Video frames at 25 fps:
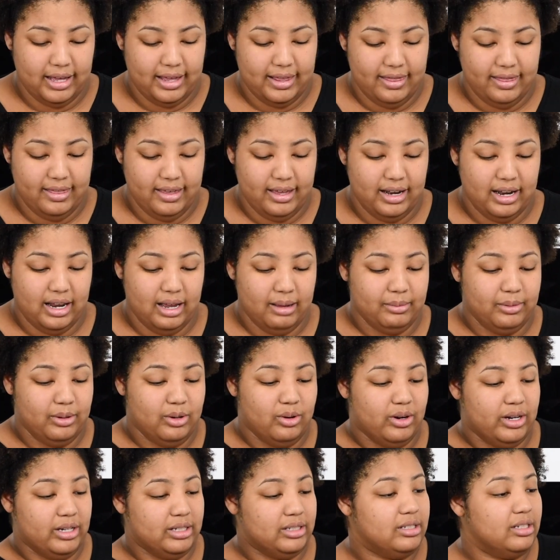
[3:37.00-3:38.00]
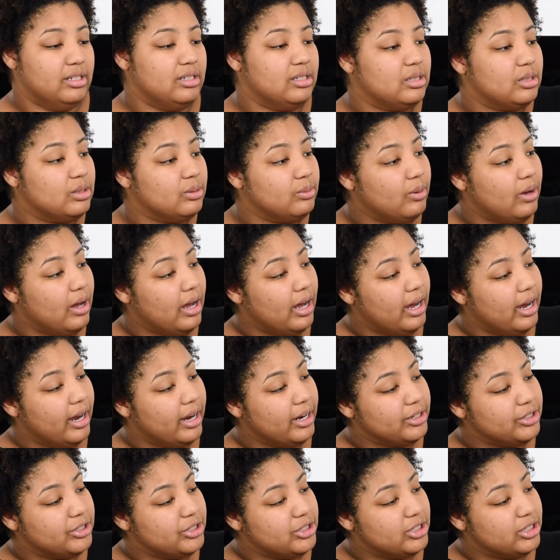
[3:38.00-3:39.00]
Then I'm going to
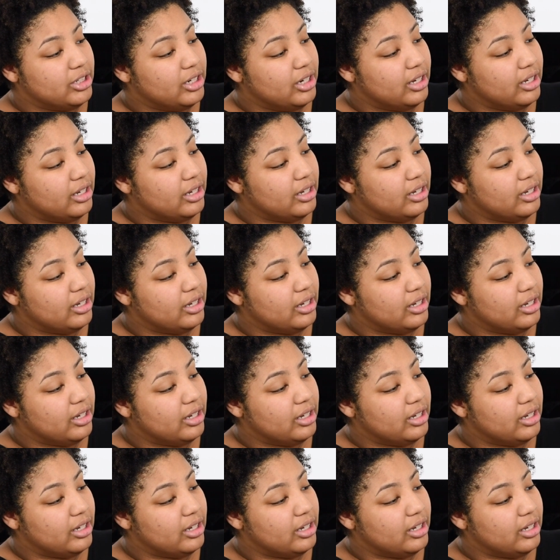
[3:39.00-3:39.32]
swatch